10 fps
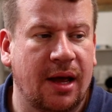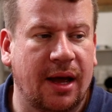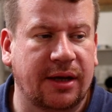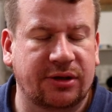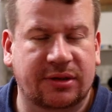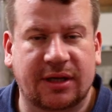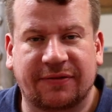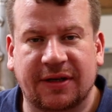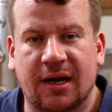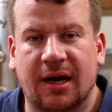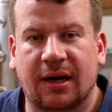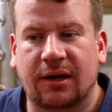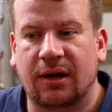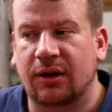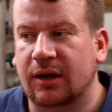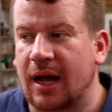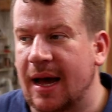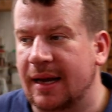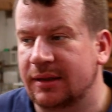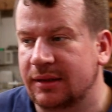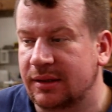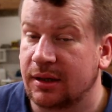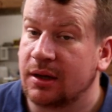uh, just after 9 o'clock and